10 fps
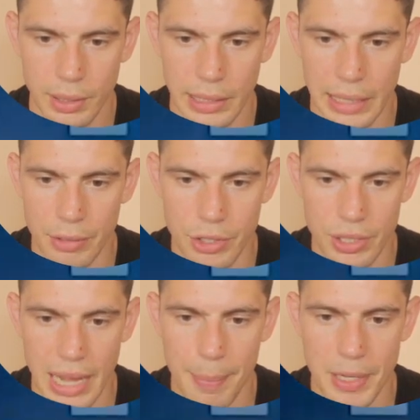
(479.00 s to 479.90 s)
Here he's
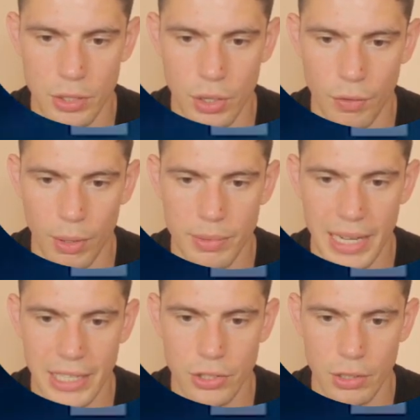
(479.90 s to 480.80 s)
just happy to cover up,
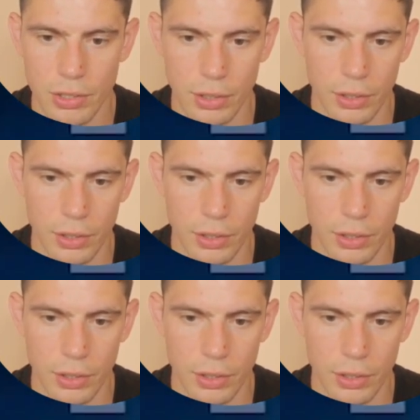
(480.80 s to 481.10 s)
take shots on the